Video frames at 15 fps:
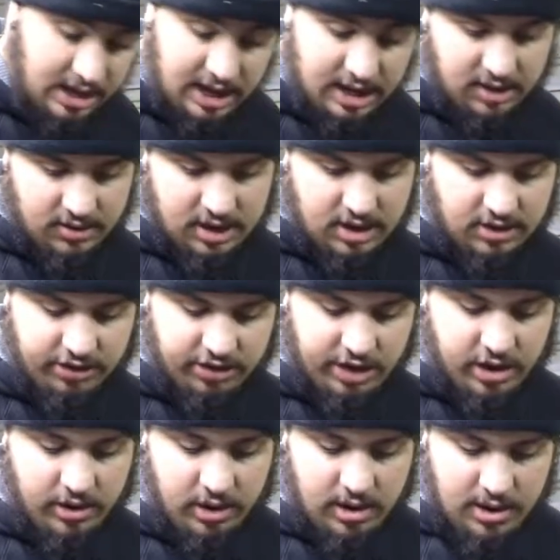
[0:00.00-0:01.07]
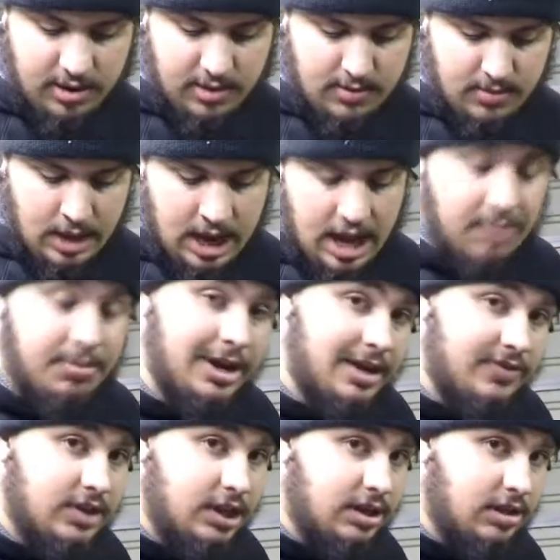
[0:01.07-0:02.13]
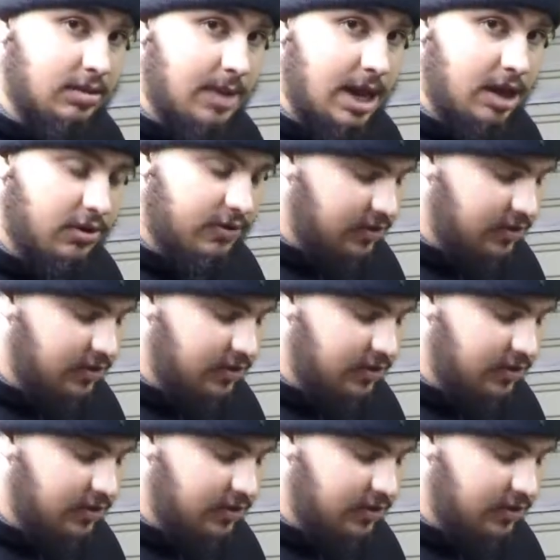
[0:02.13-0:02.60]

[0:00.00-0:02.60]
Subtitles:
I don't know. So I'll probably have to look in the manual for